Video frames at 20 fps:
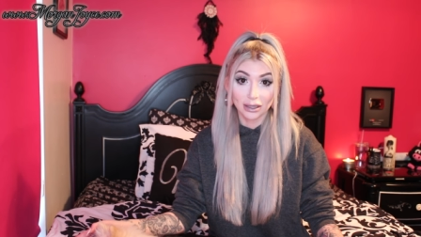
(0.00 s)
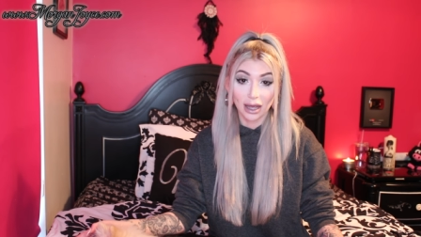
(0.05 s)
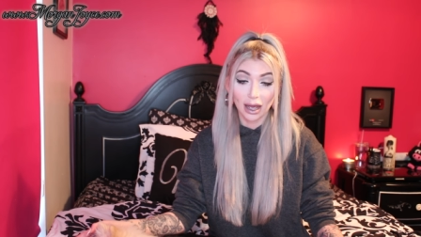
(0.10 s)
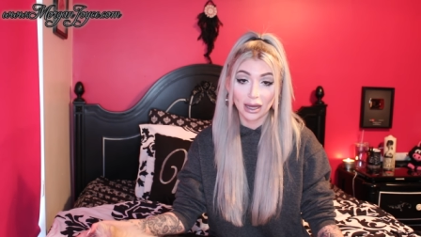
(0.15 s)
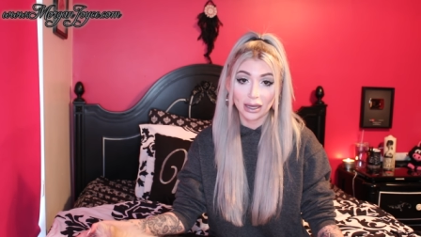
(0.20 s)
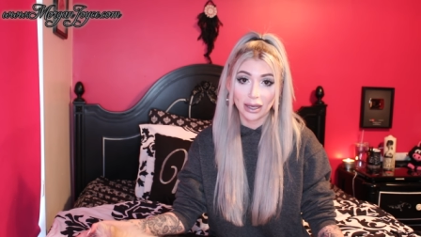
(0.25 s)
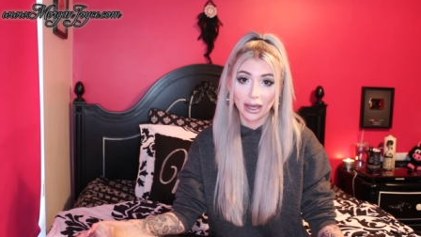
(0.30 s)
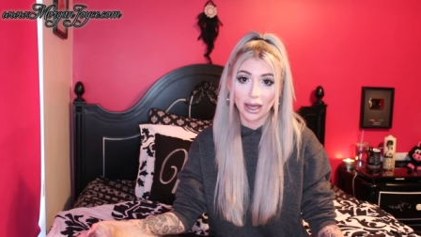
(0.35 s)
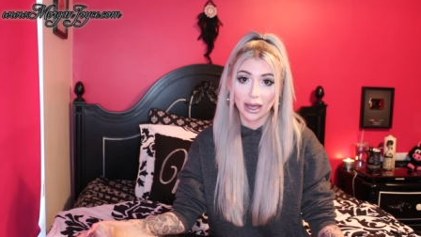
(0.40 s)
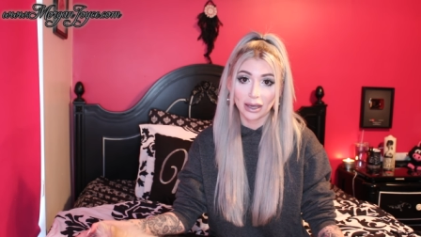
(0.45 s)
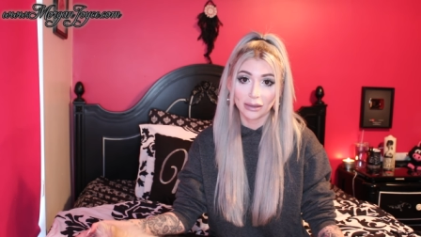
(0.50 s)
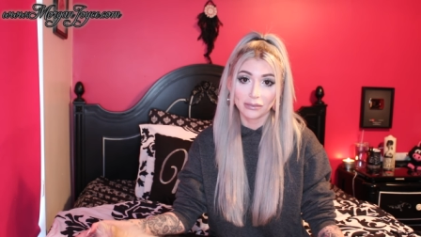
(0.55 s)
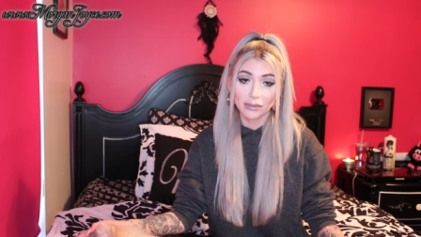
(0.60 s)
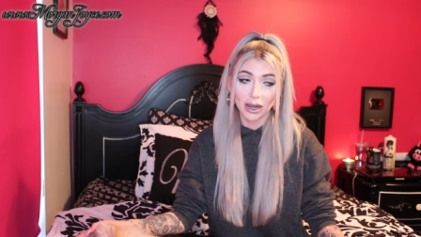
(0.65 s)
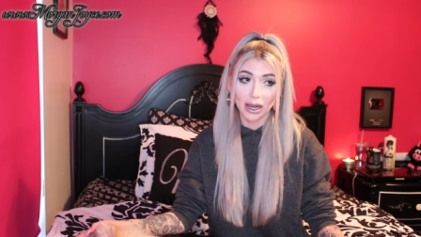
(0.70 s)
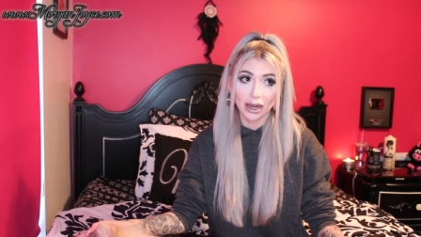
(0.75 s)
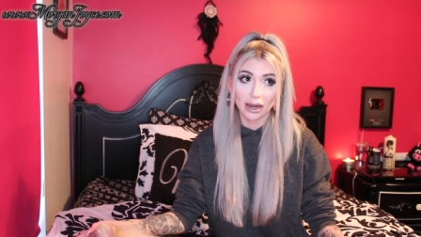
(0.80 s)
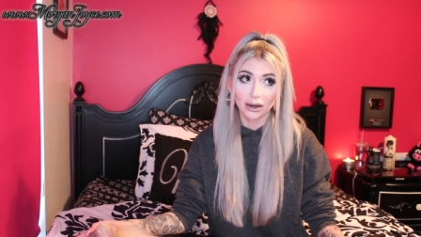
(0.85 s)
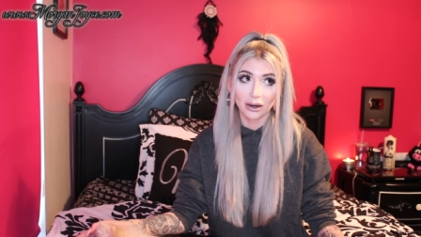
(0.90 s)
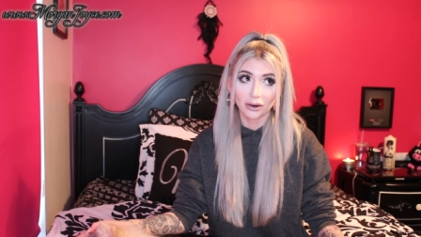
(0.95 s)
I had
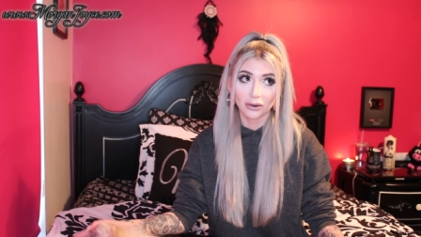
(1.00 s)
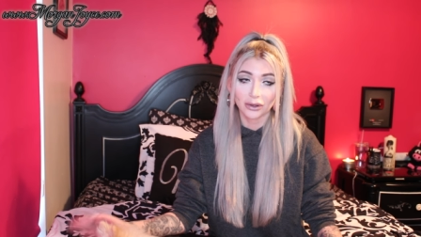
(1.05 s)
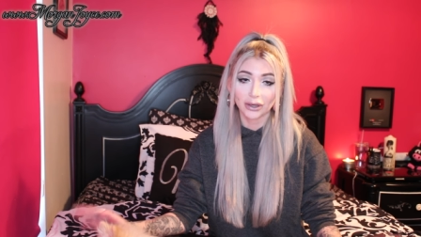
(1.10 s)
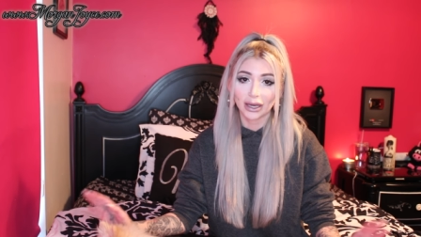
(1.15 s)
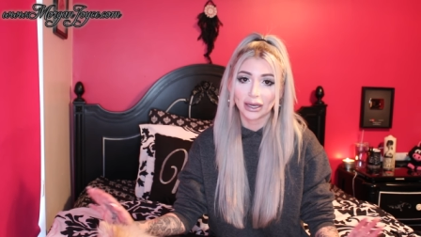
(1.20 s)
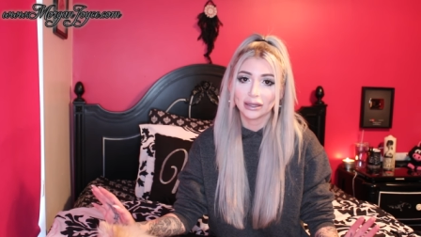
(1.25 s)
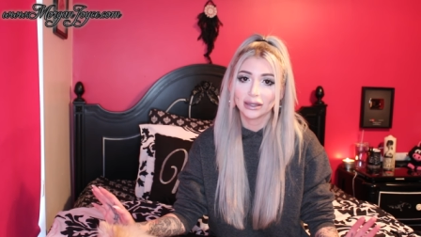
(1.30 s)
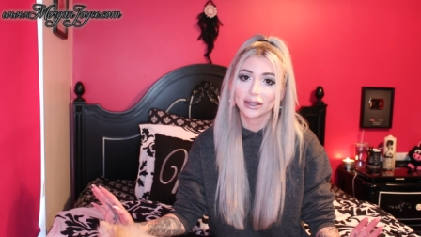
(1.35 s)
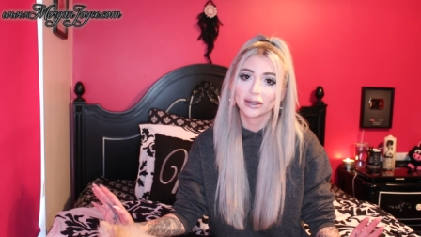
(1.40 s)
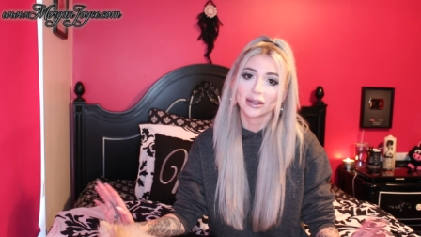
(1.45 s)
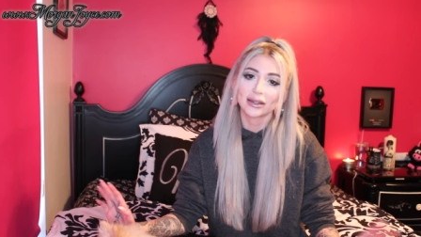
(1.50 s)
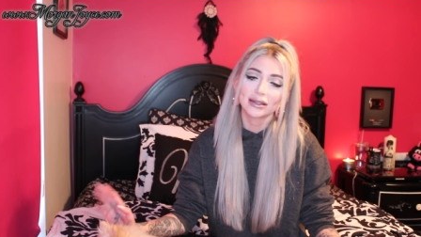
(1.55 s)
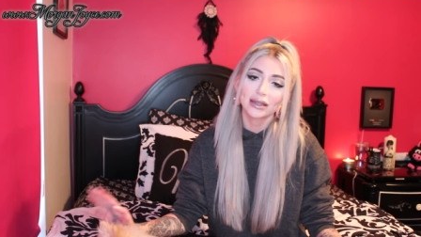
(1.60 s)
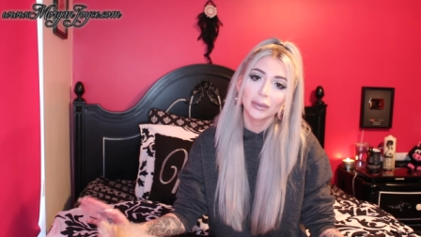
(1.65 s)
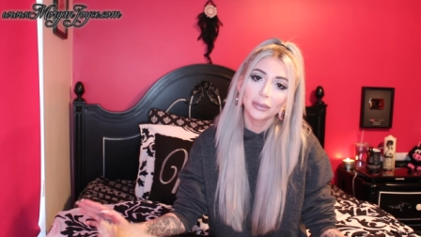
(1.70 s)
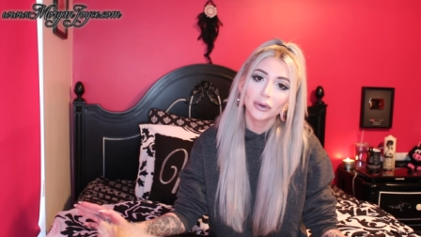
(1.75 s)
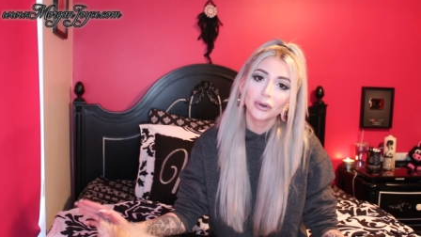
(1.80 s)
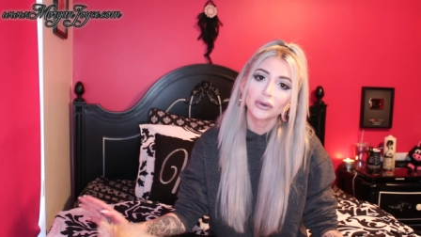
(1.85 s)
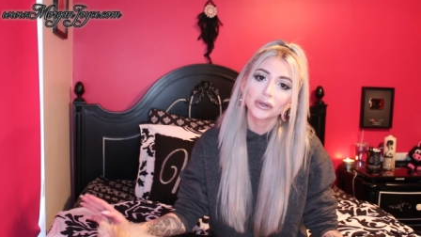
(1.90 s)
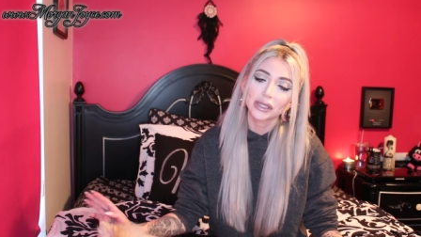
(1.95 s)
my hair like I had like the
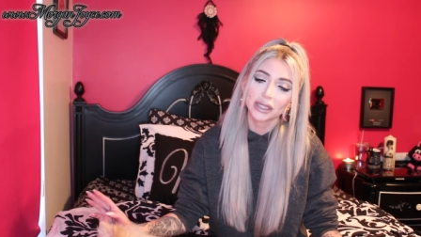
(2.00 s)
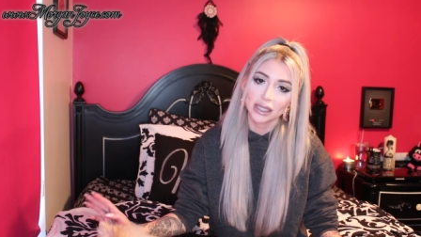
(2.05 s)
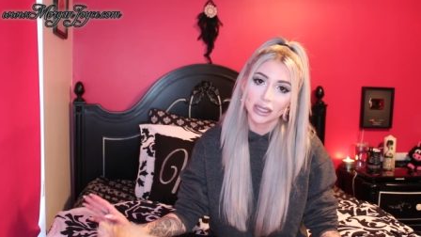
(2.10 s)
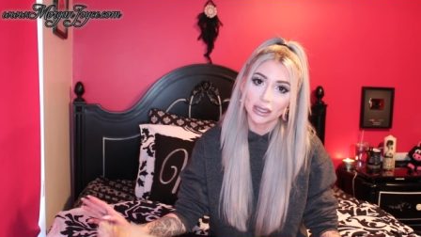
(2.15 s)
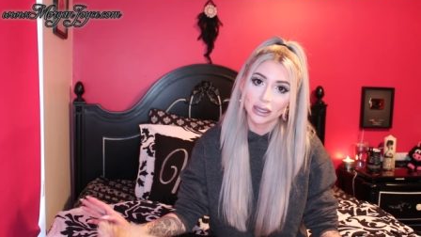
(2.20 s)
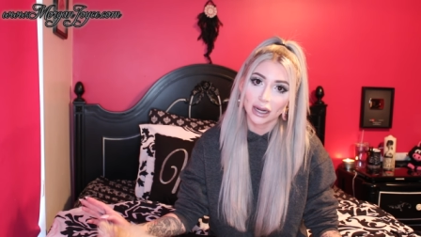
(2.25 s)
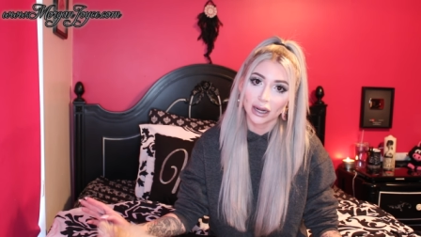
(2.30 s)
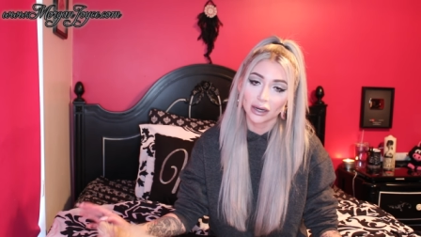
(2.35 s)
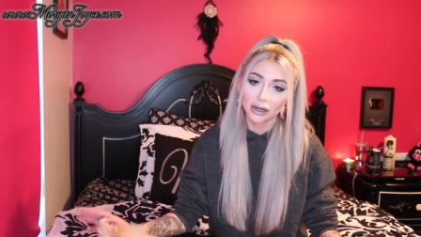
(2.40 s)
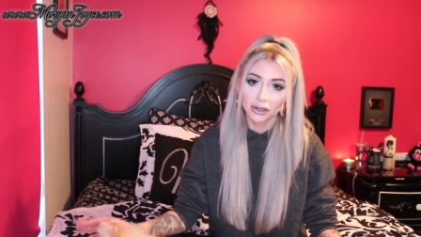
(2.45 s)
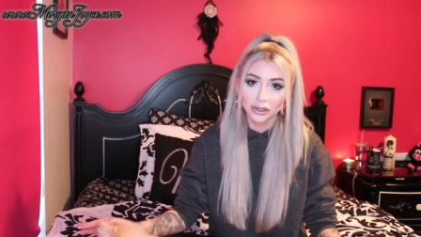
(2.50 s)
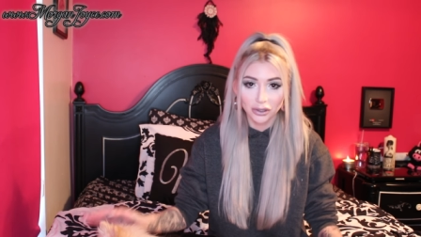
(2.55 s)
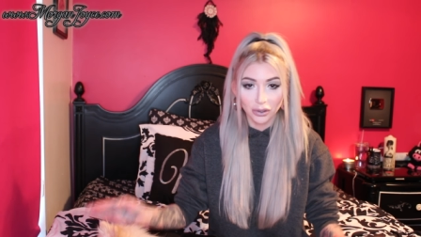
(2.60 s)
typical scene hair.